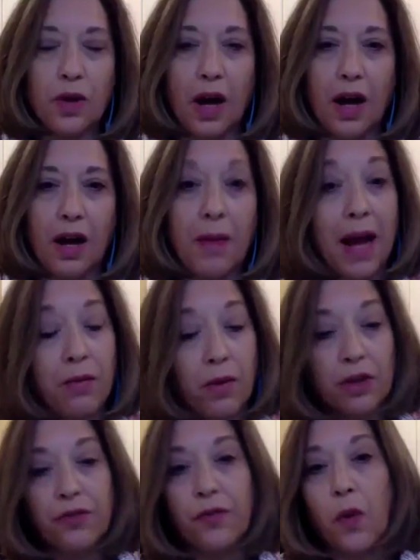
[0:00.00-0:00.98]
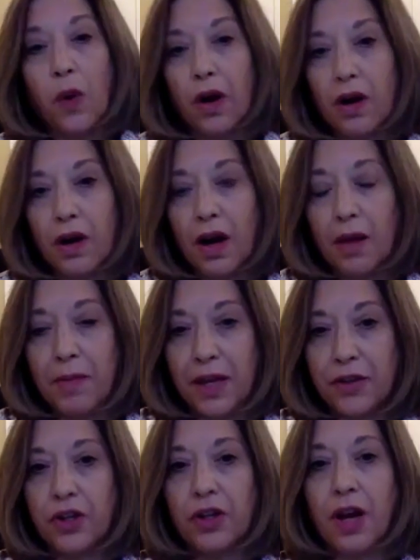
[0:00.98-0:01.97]
I worked for a
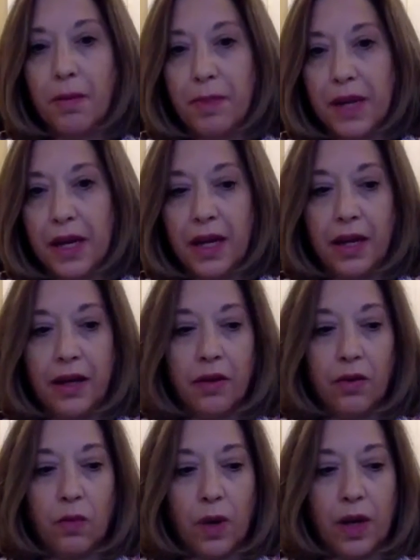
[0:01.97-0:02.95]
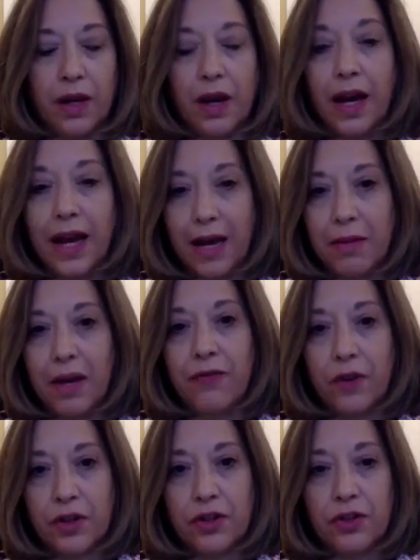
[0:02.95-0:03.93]
major company when I had my
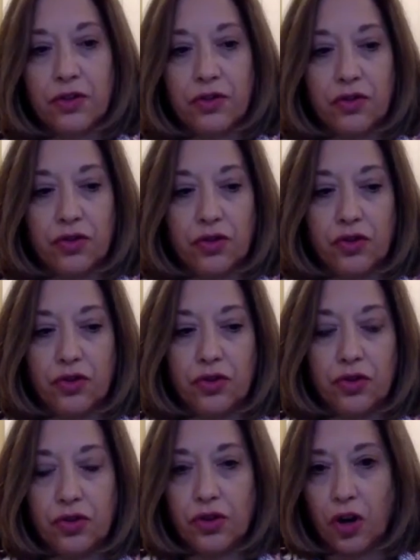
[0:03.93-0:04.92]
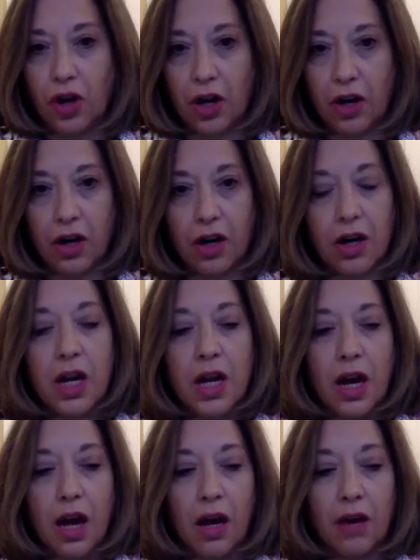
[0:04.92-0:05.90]
first daughter,
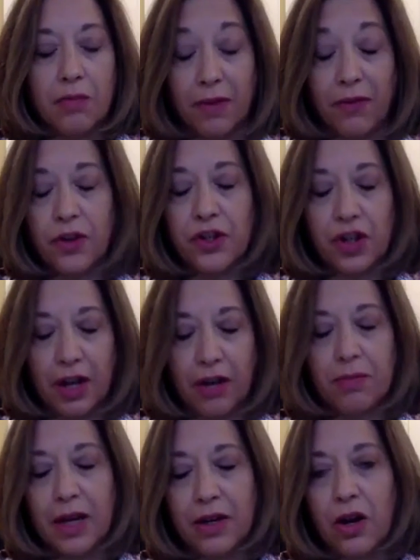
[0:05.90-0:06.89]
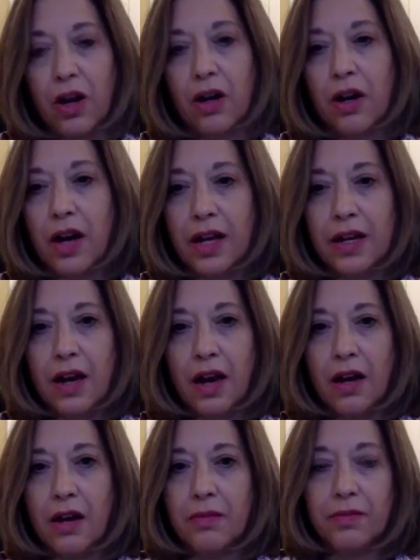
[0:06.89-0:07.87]
my first child, my daughter. And
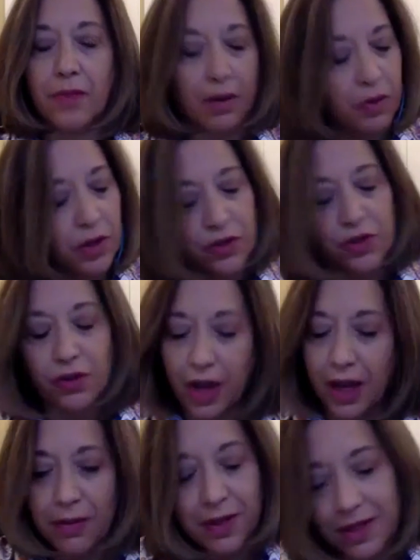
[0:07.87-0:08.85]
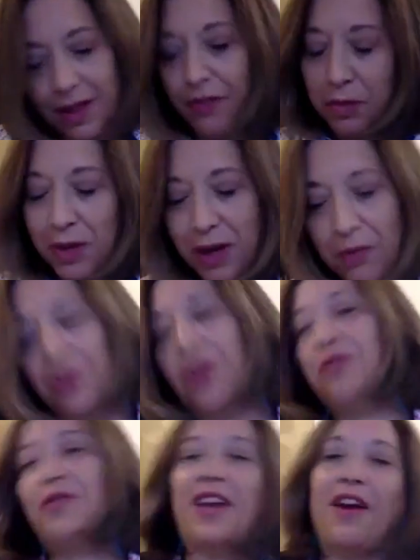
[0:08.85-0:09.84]
I won't use their name because everybody will know
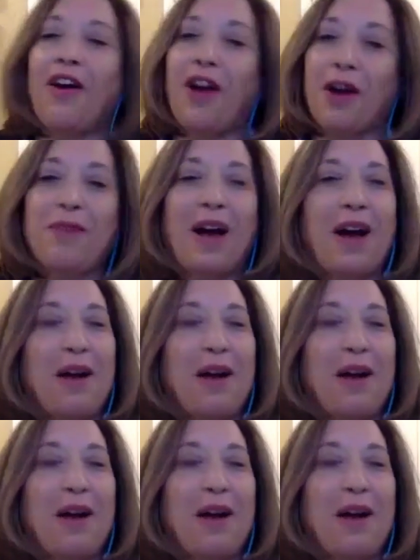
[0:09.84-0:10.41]
who they are.